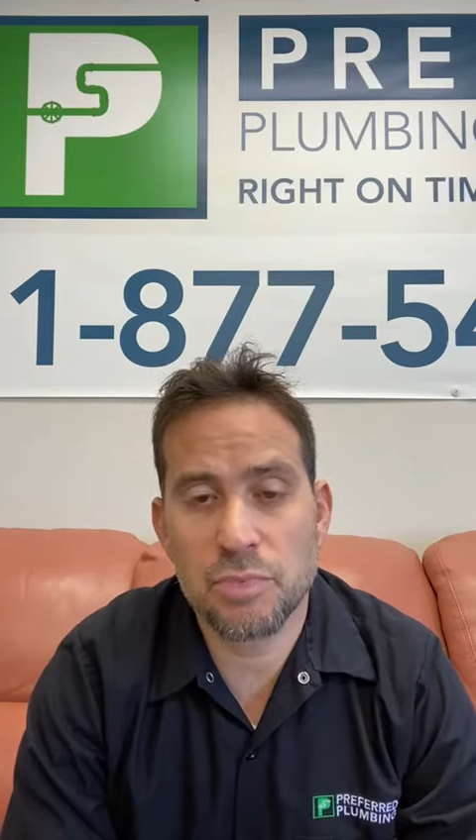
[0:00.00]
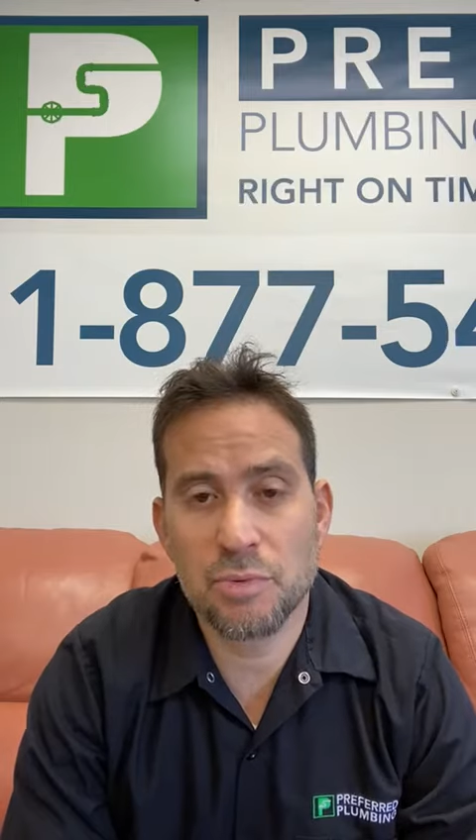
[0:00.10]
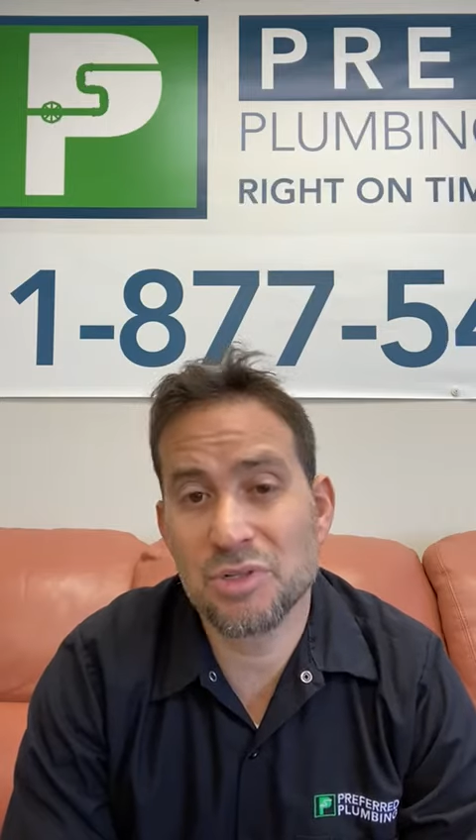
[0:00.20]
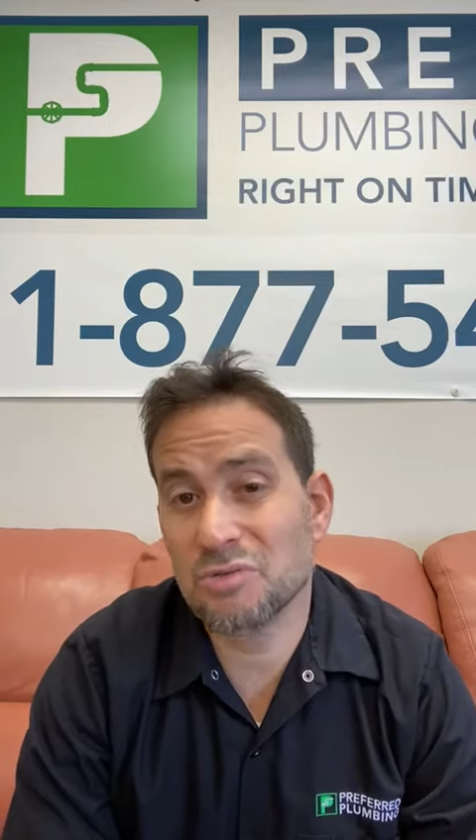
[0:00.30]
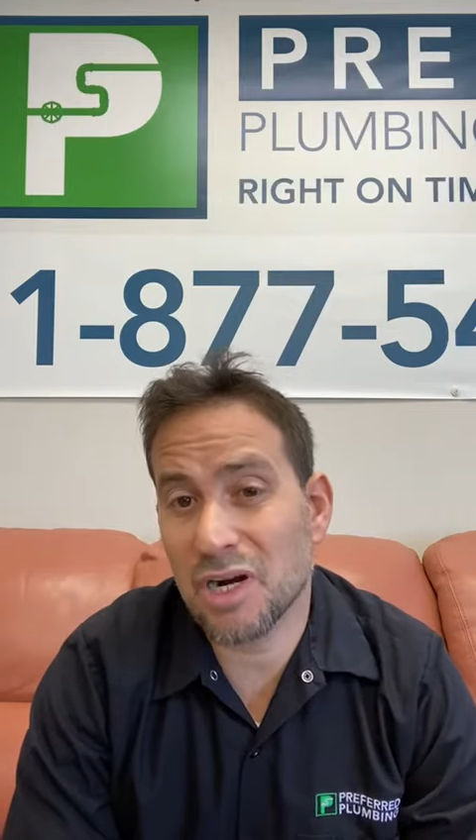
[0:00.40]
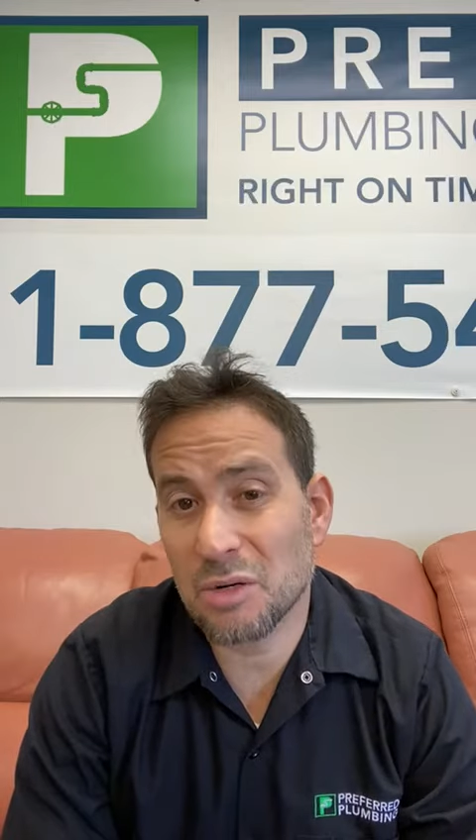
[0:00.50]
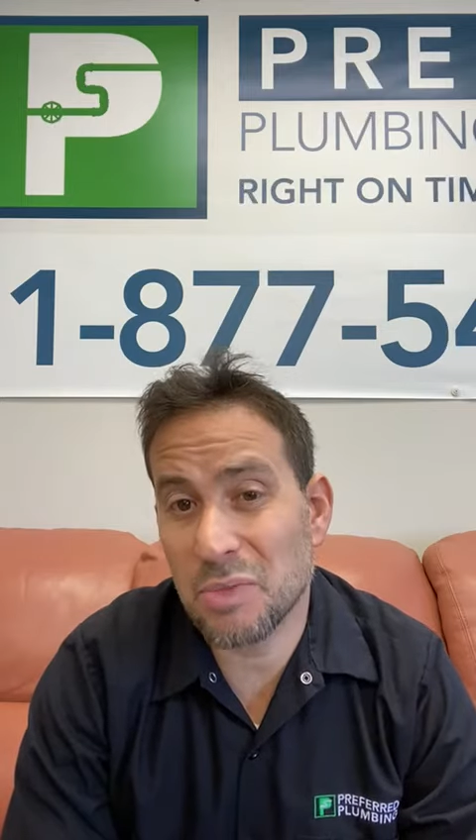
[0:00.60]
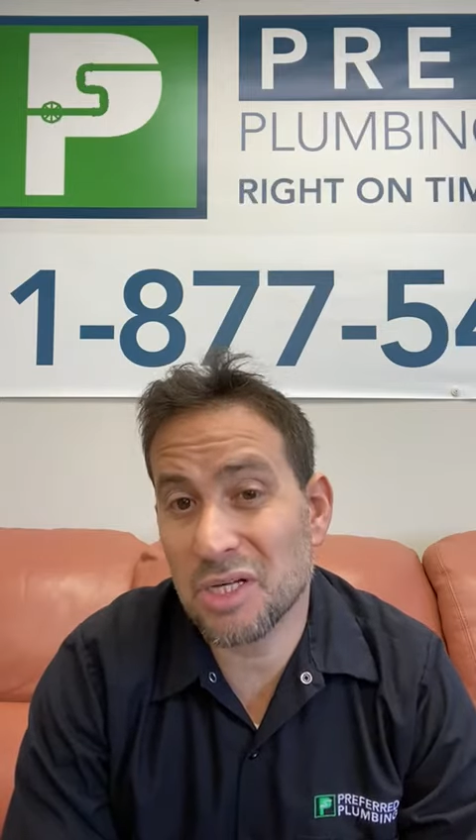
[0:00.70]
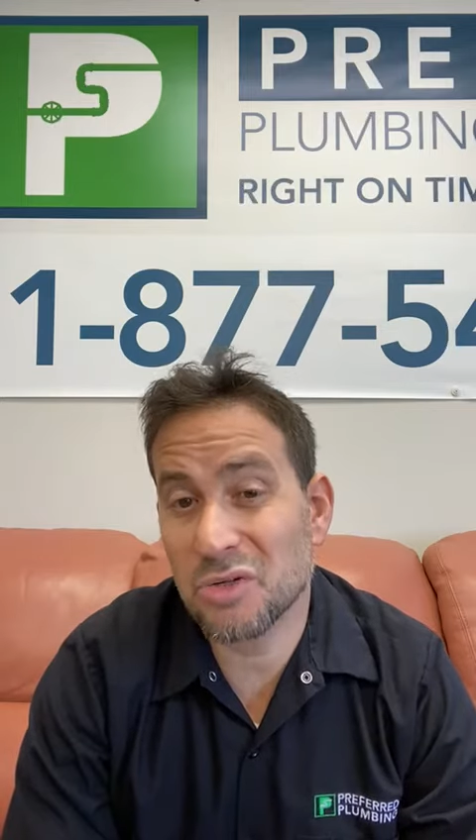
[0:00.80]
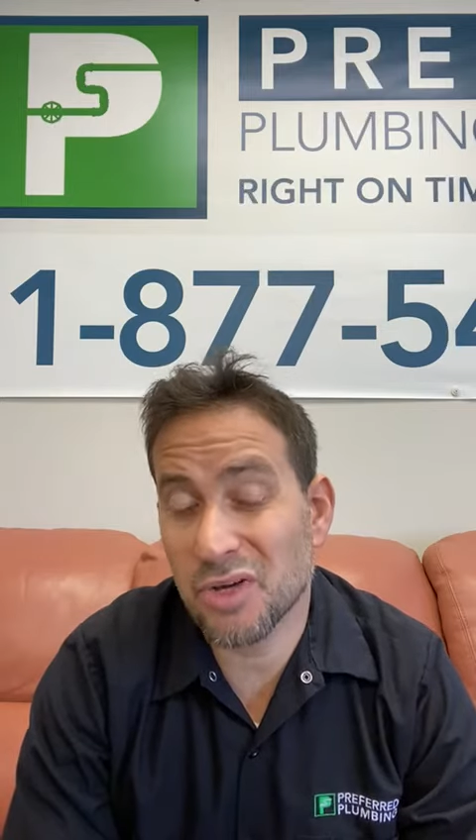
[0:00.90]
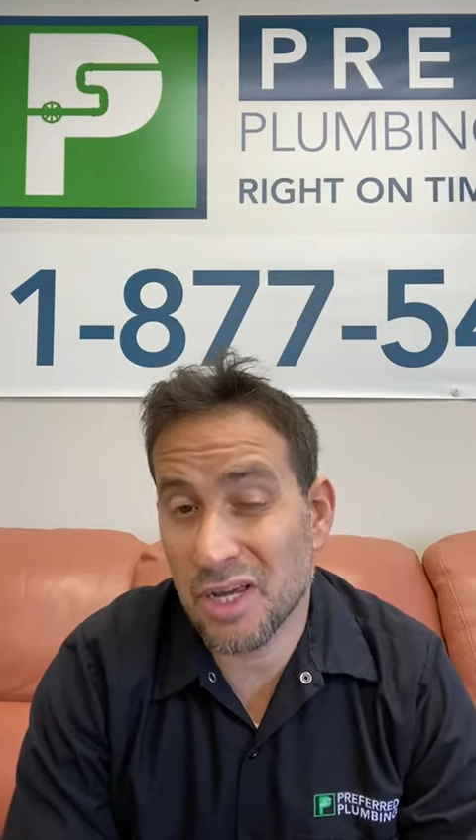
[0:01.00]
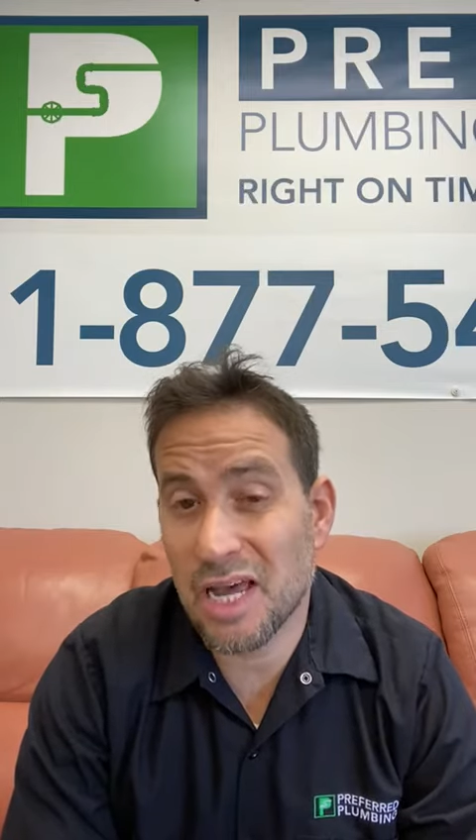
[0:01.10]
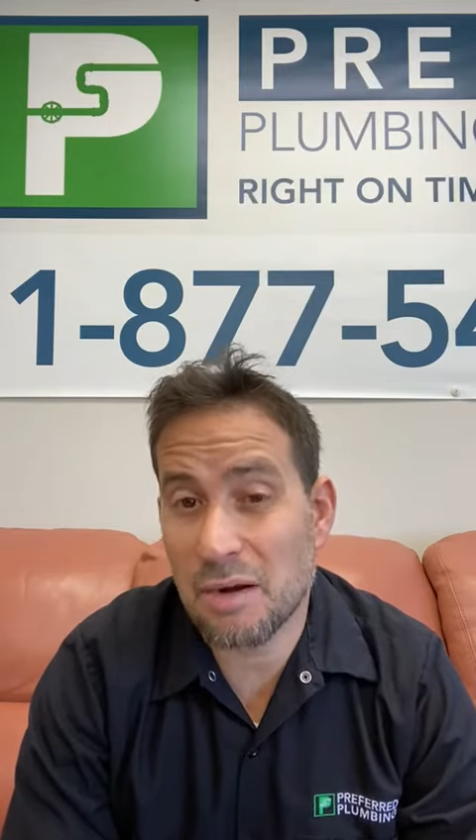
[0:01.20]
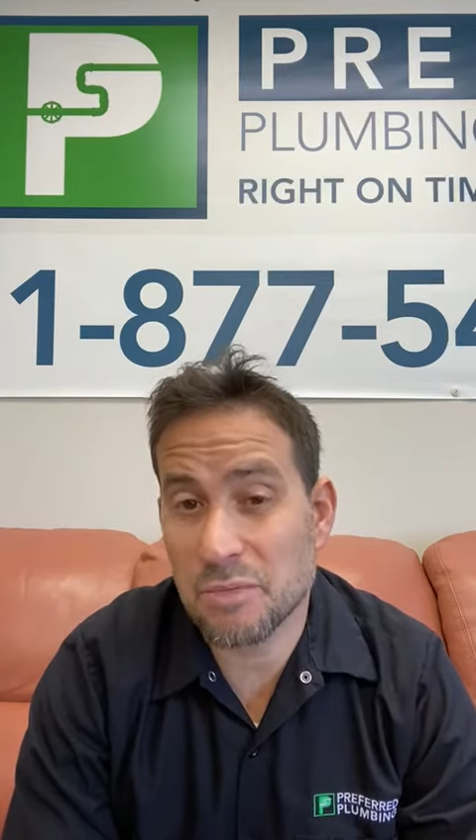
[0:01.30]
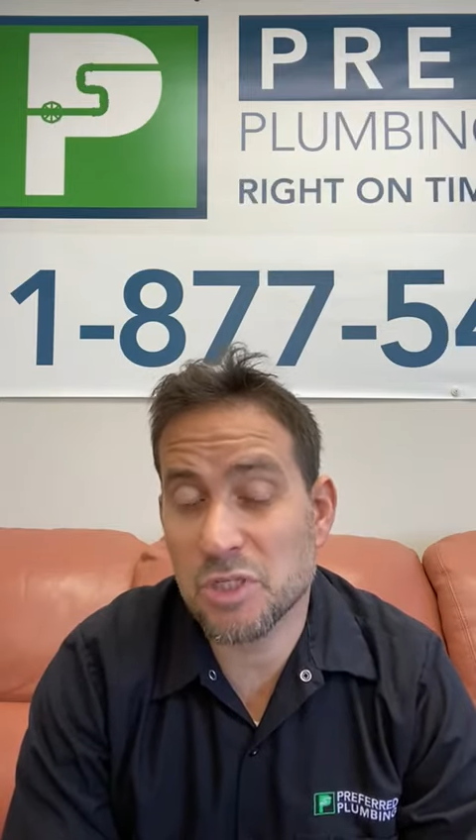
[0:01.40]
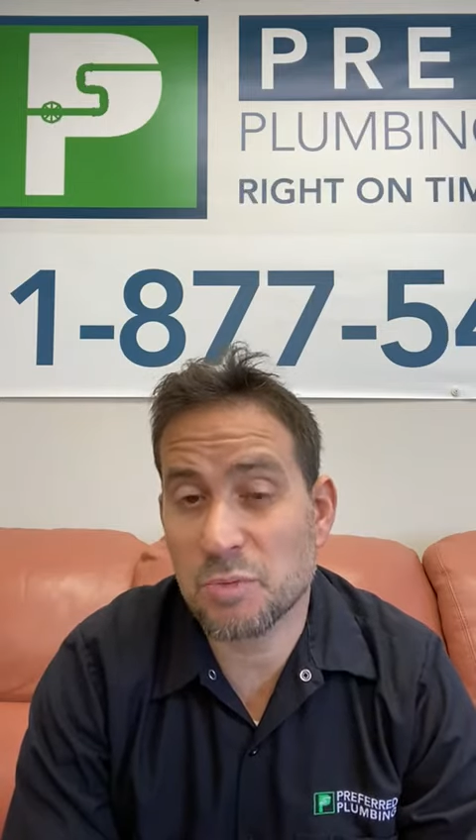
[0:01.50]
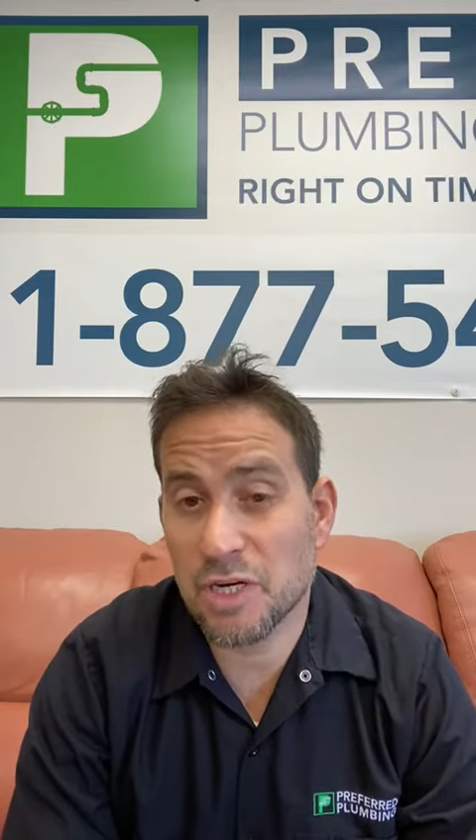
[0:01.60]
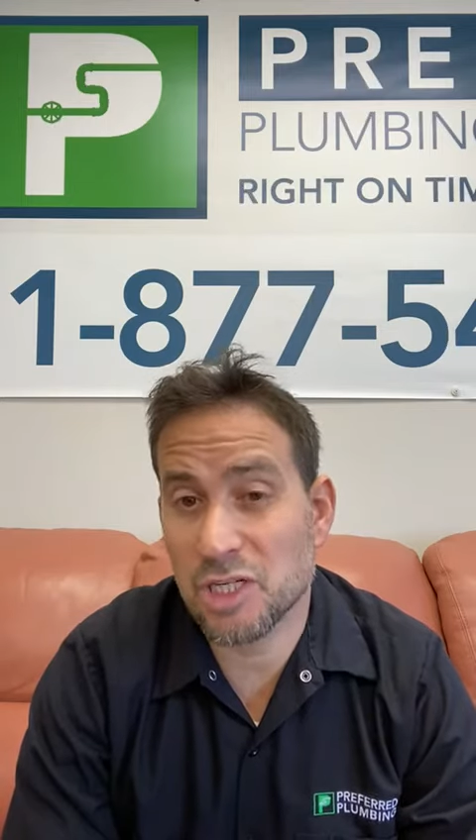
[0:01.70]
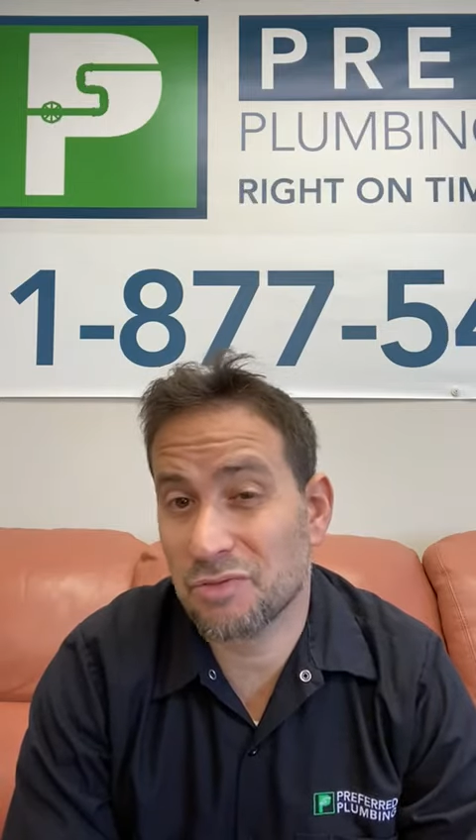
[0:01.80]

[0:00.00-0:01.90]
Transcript: but we do recommend doing a camera inspection.